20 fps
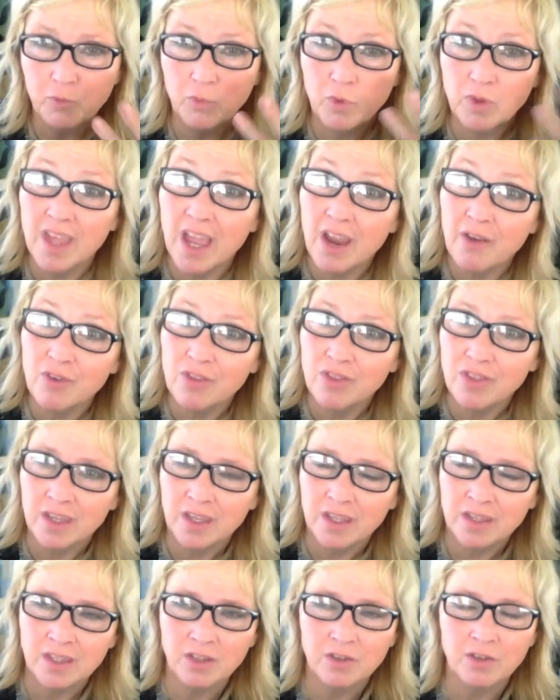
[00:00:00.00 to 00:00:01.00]
with everything
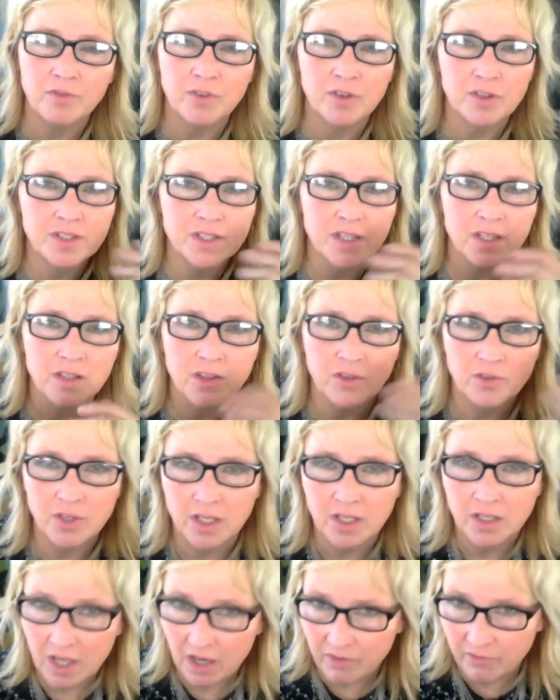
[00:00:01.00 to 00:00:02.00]
in the universe,
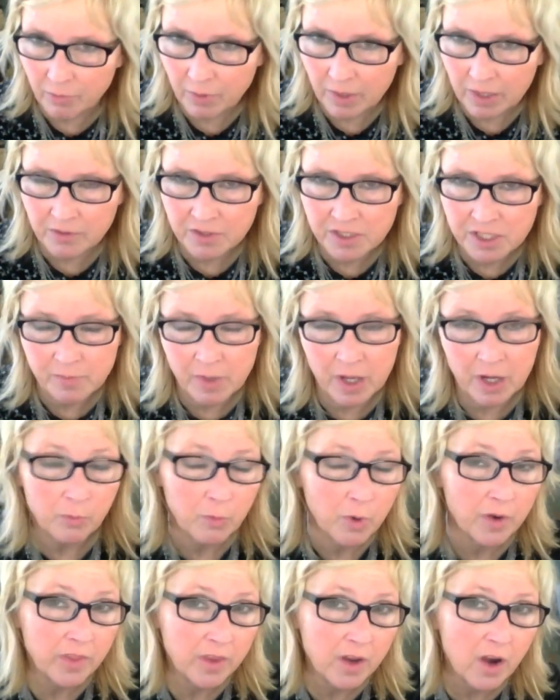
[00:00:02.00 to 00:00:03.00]
including everybody else, no matter
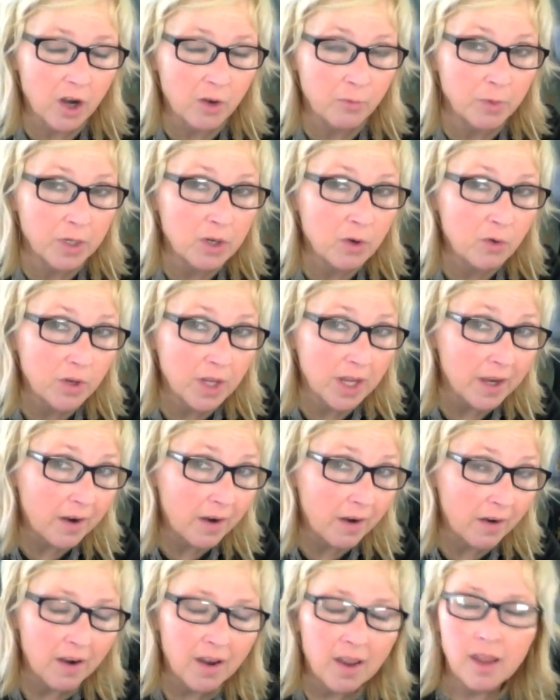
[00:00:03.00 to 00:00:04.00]
where they are. And we don't
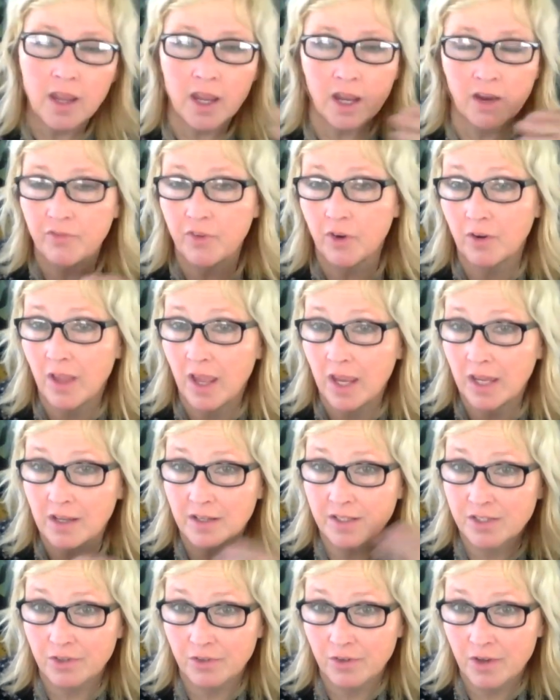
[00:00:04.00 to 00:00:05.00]
care if they're like
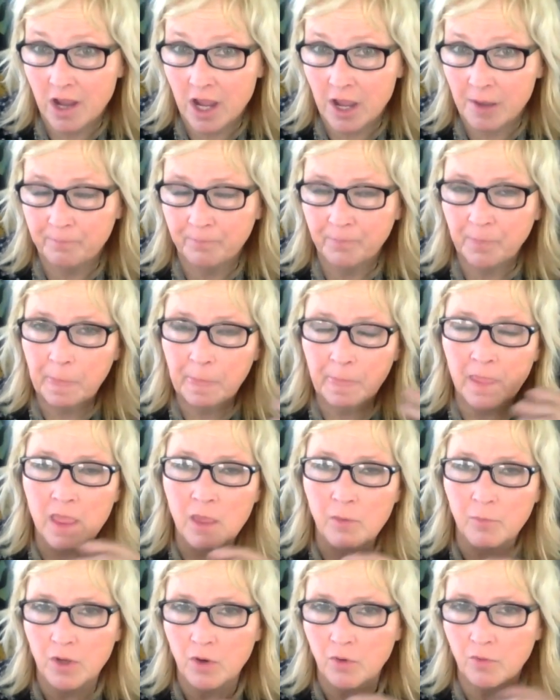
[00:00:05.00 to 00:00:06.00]
us or not.
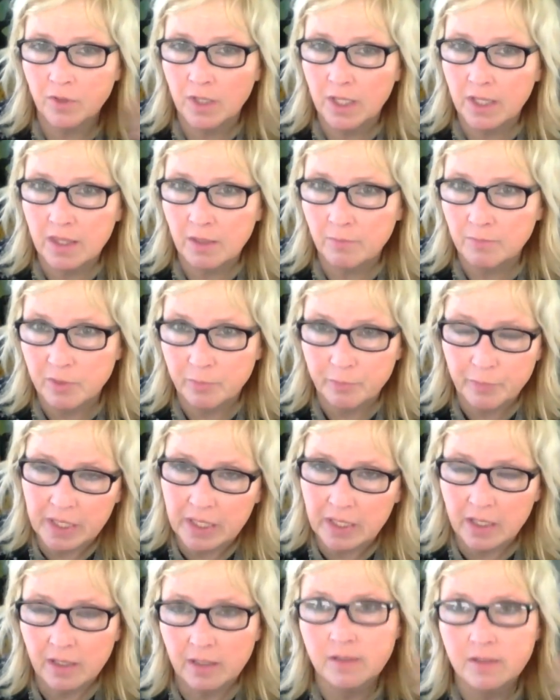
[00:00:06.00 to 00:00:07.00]
We don't need them to
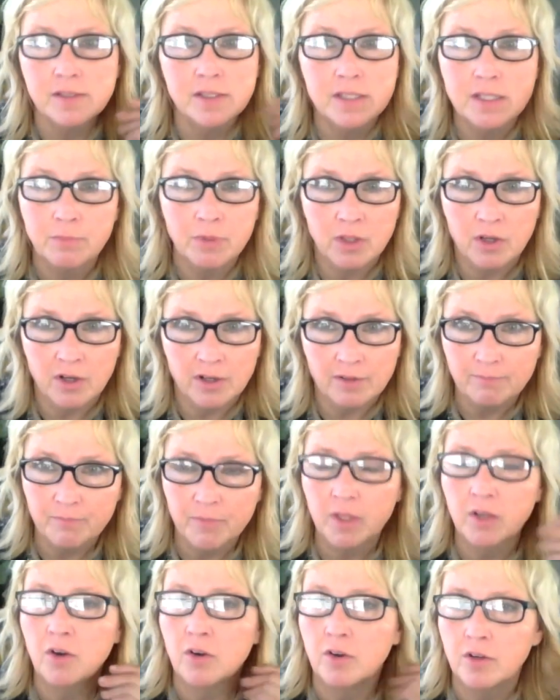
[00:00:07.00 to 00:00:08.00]
be similar
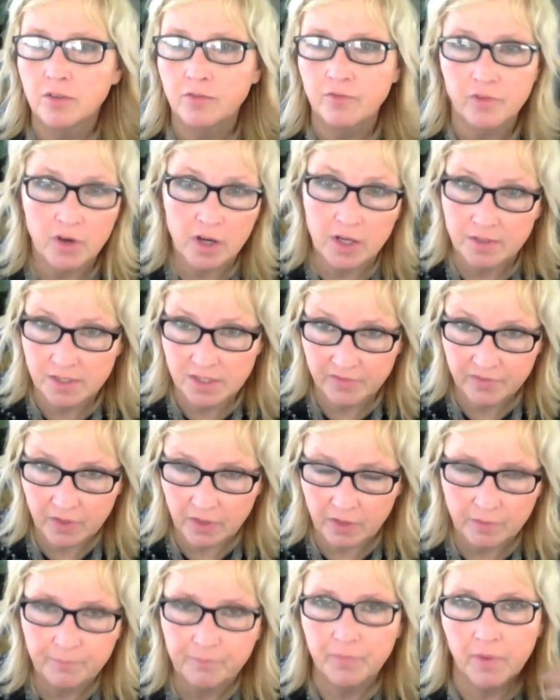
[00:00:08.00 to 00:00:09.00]
in order for us to
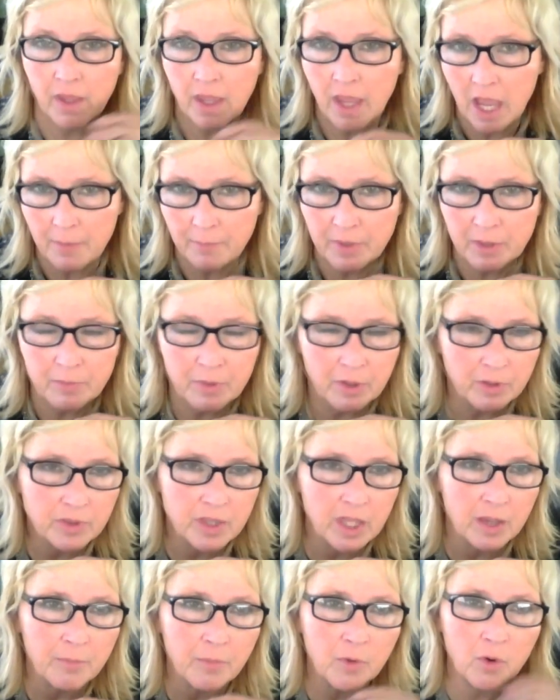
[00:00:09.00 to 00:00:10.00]
feel happy about
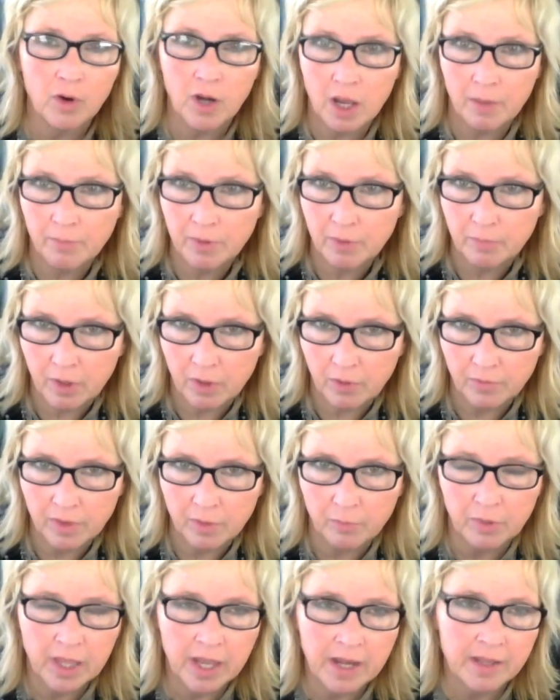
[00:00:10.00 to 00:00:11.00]
them or happy about
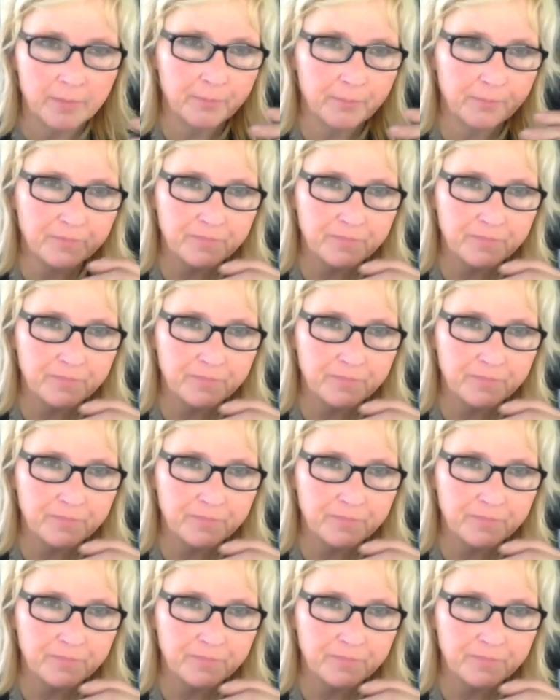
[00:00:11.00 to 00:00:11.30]
the planet.